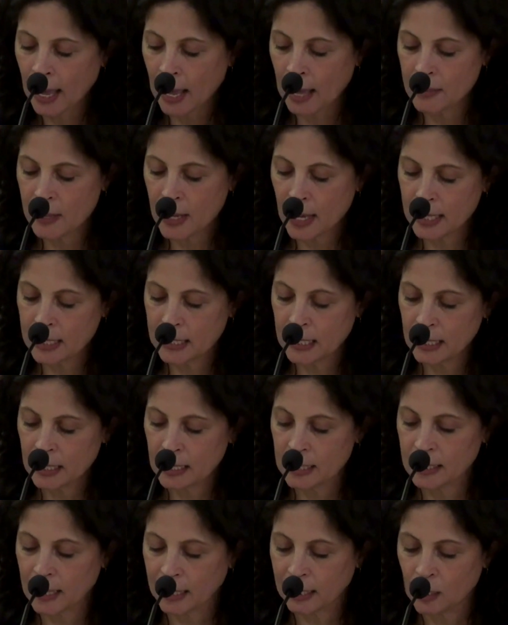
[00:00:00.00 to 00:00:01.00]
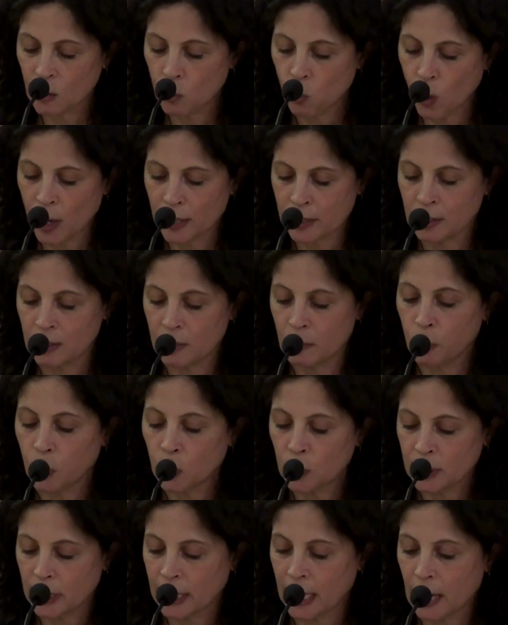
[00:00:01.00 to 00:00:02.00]
and the idea is that he wants to
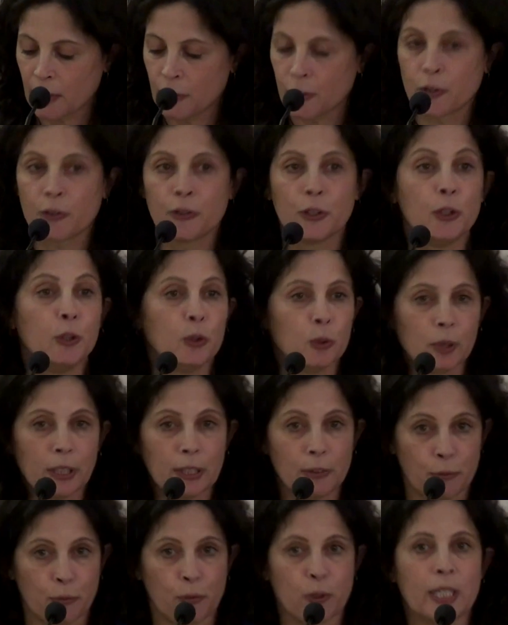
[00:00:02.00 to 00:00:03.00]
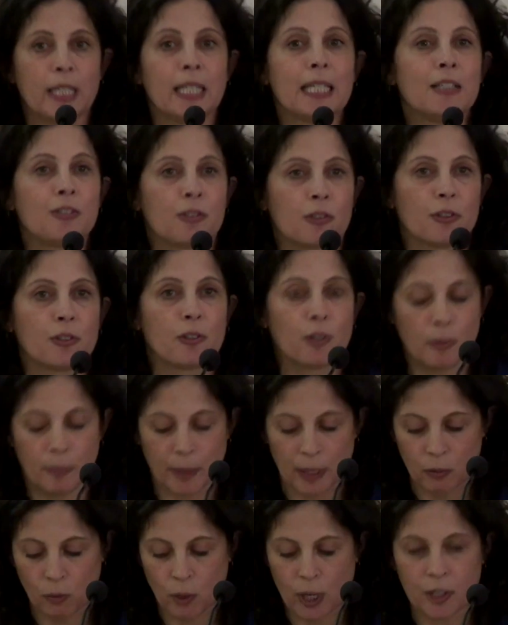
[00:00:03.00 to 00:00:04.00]
pull together the newly freed Eastern
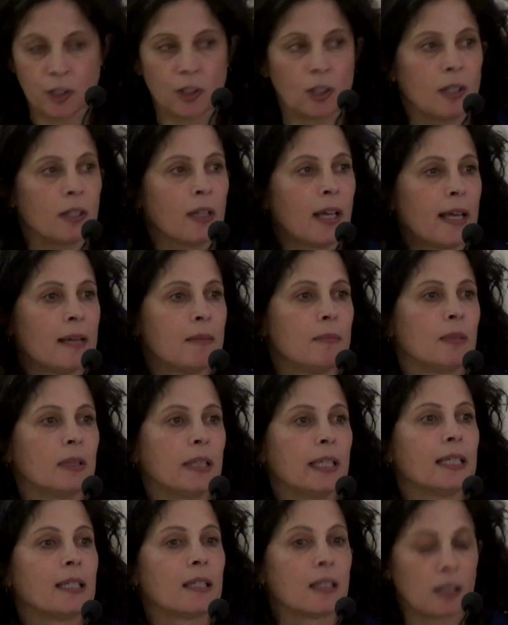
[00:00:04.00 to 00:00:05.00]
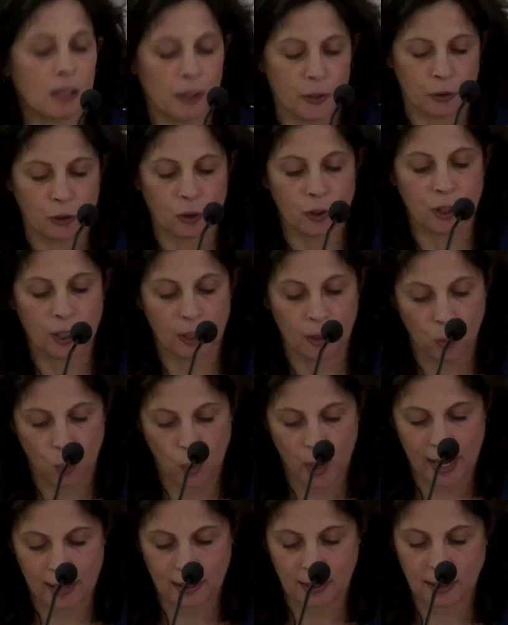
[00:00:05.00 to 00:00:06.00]
Europe and Russia and link it closer to the
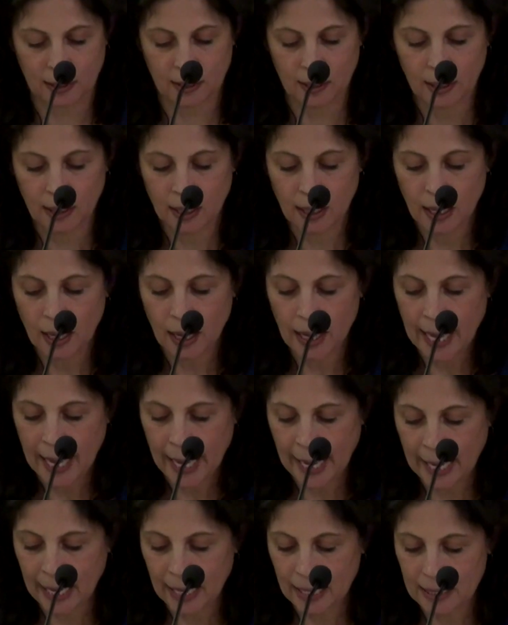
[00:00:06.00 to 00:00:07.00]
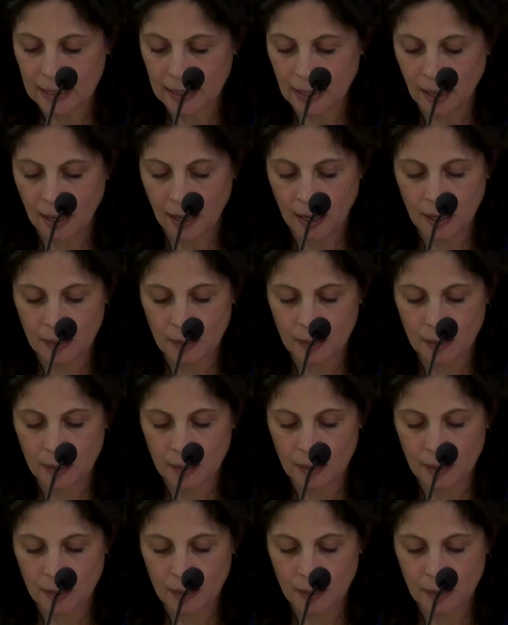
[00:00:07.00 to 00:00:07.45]
West. And